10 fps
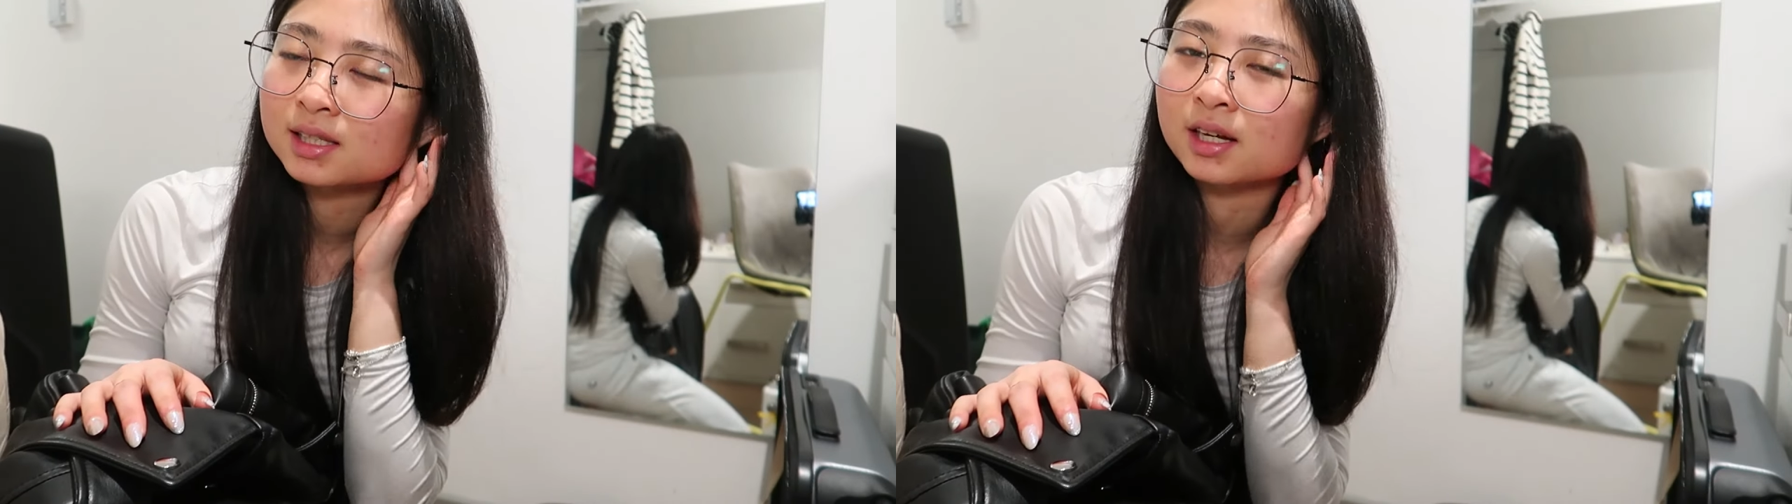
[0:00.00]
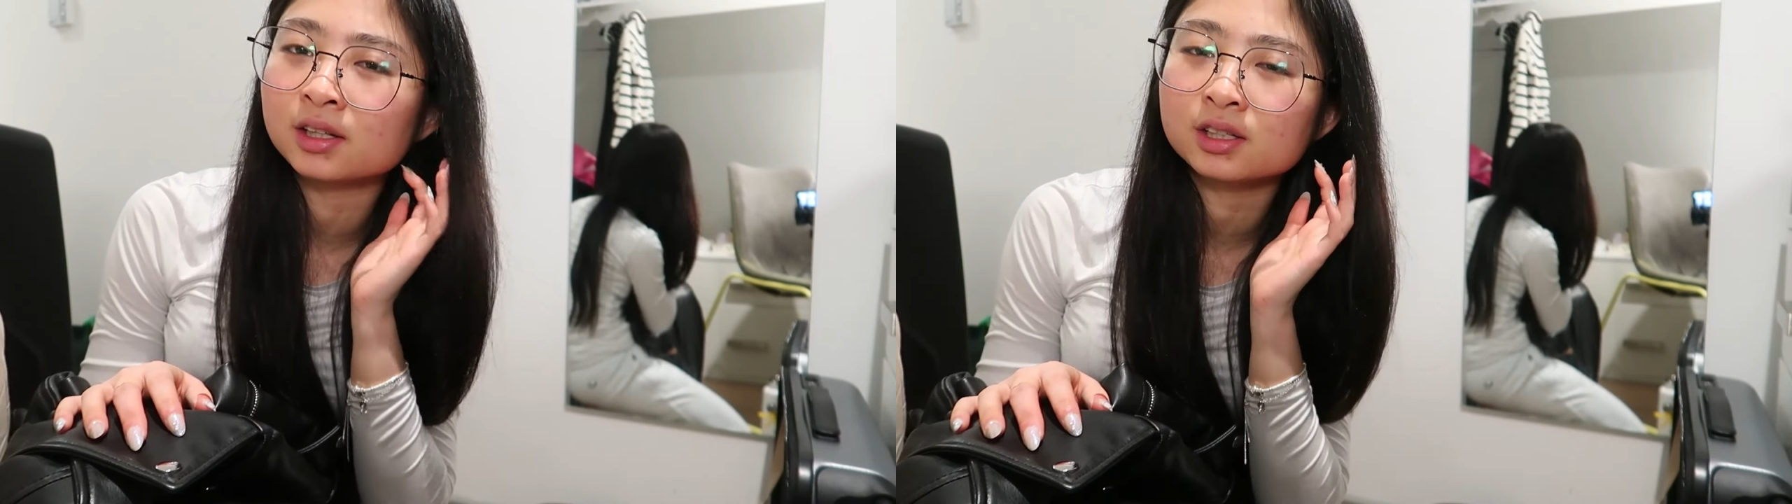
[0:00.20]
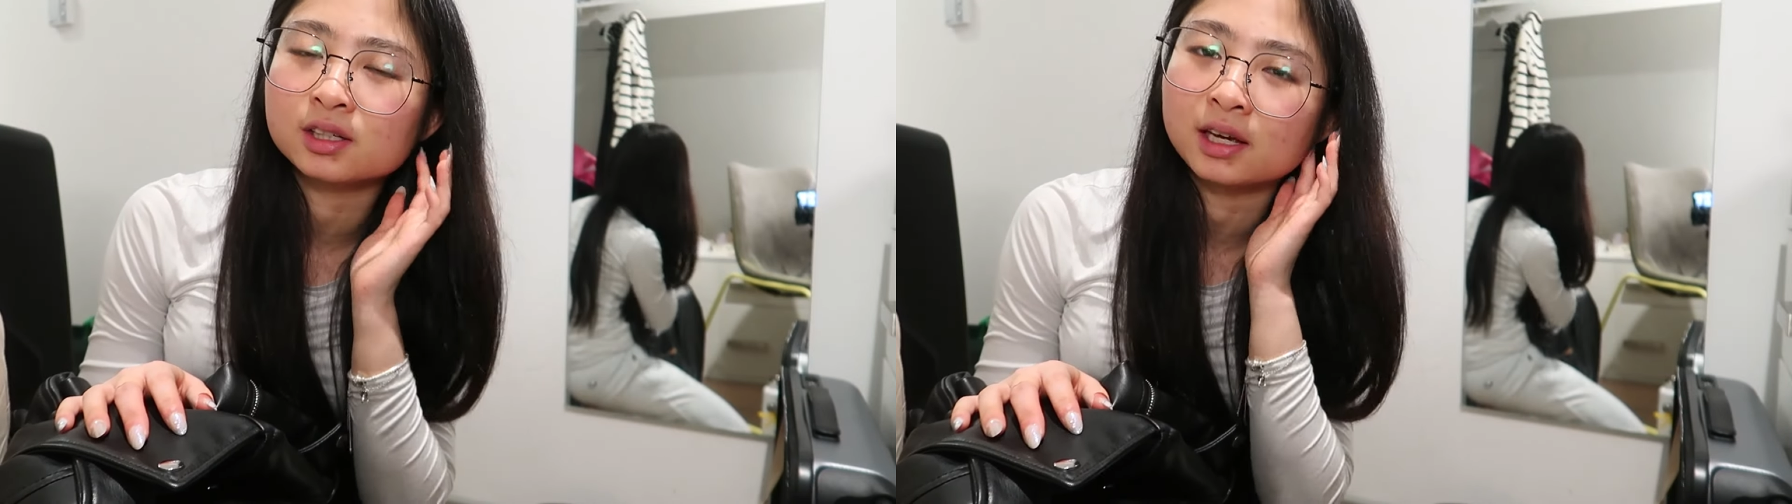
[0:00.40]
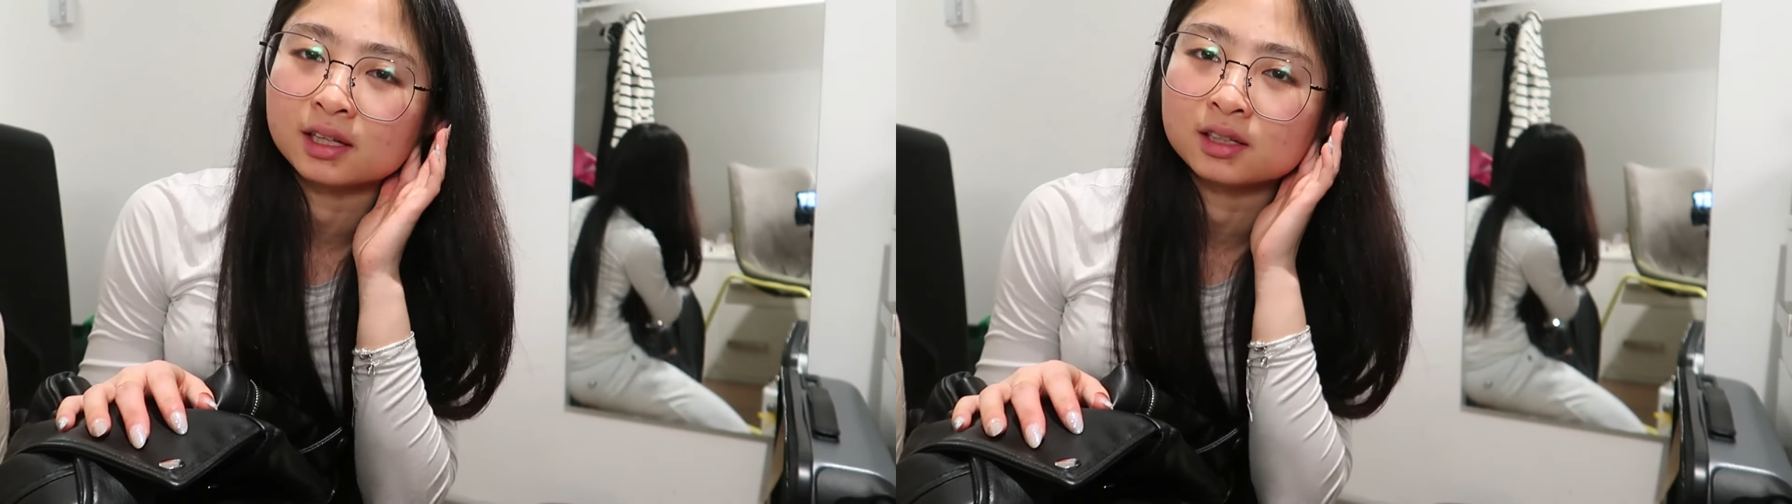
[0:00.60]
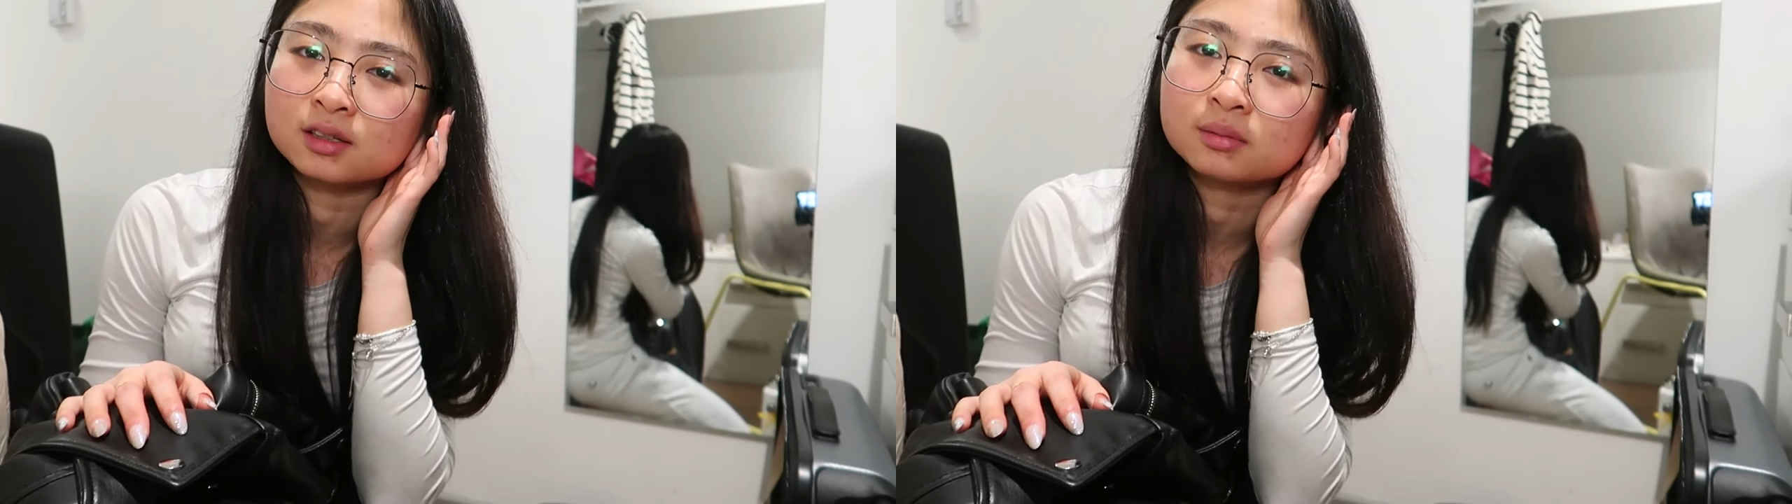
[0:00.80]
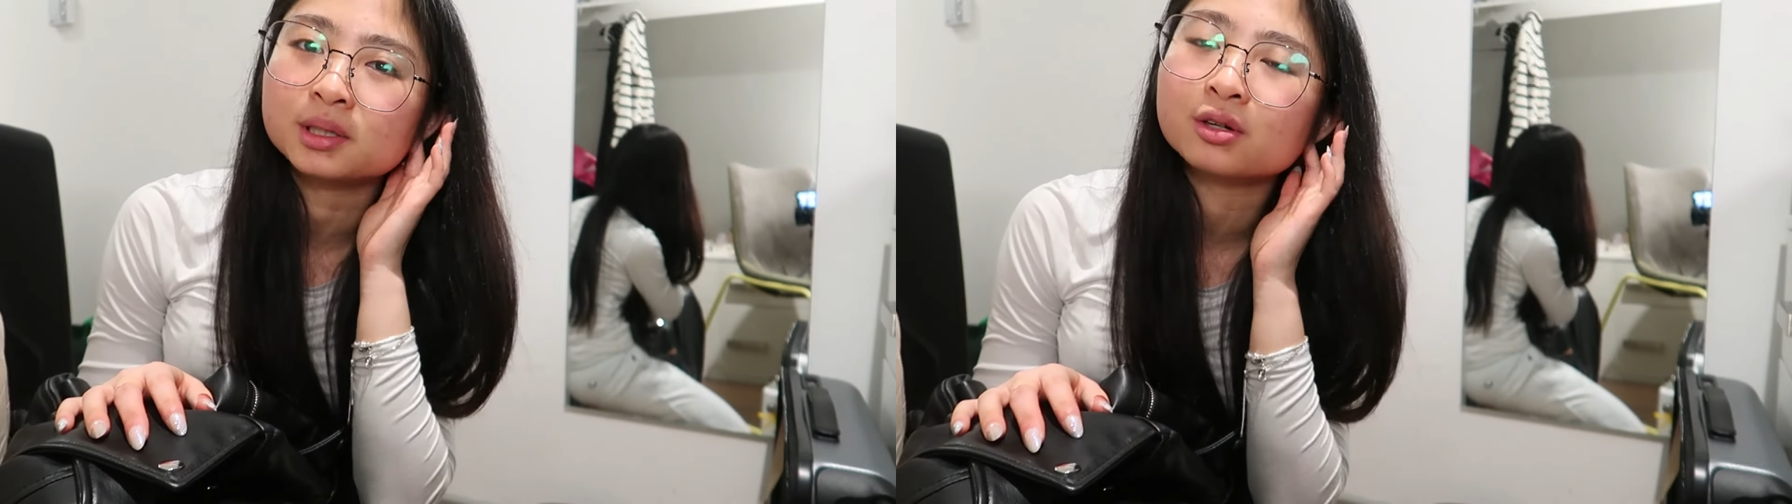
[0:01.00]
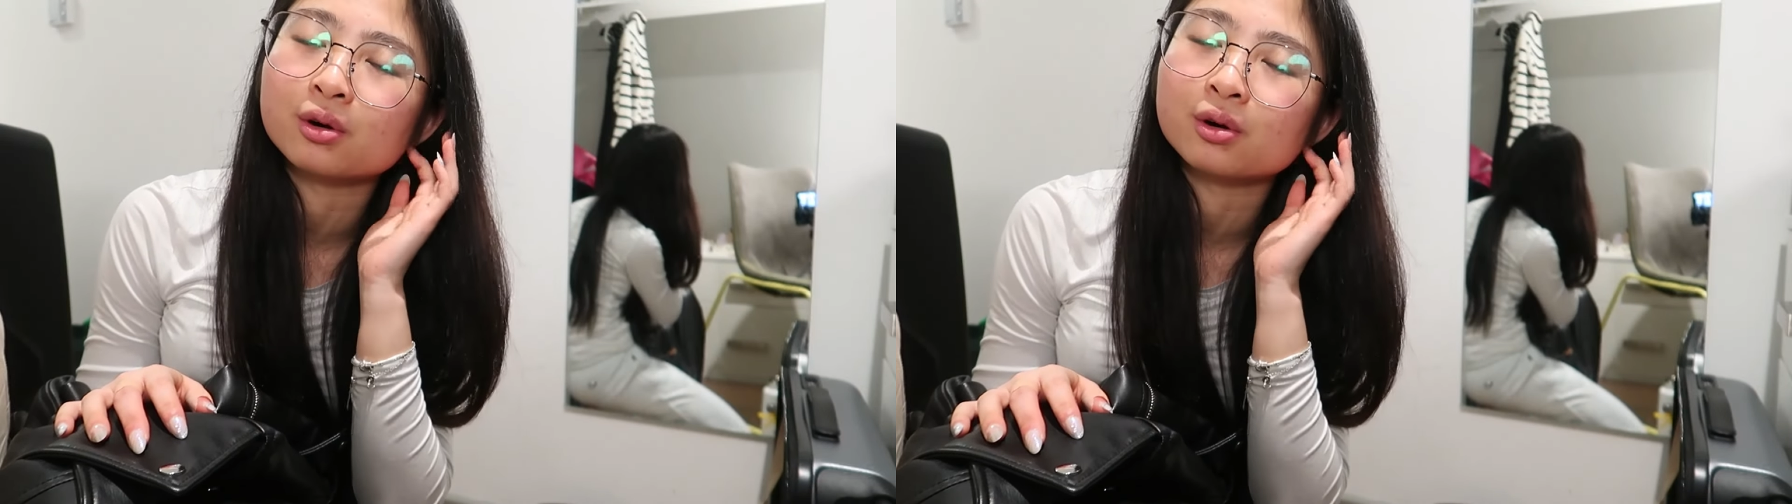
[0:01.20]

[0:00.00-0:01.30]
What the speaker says: starting to get a little bit